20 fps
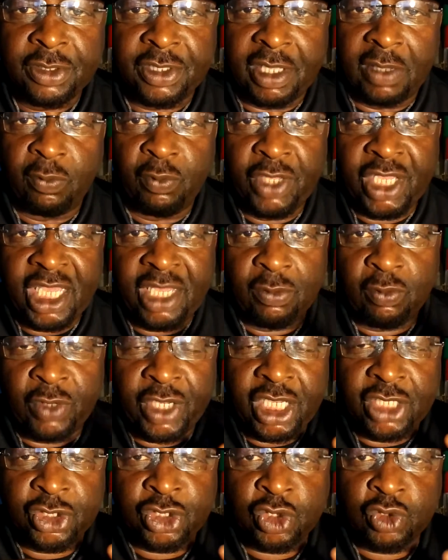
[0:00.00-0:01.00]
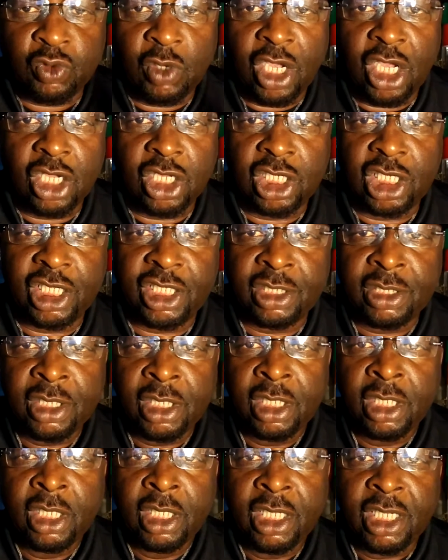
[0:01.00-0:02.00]
that we are struggling
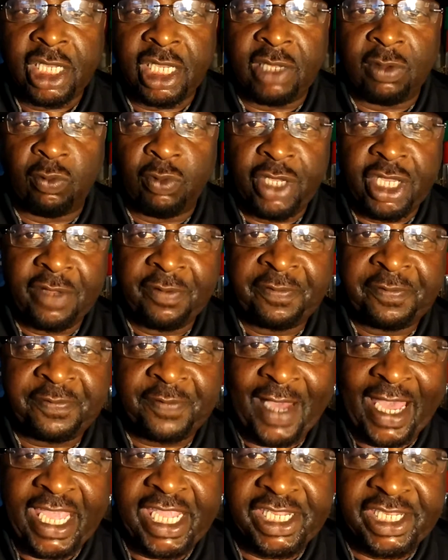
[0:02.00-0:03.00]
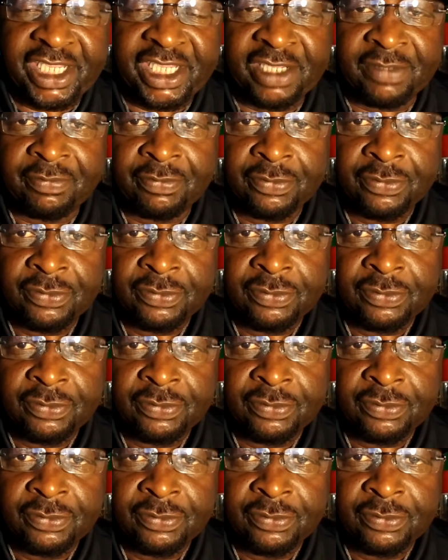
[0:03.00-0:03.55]
and we're fighting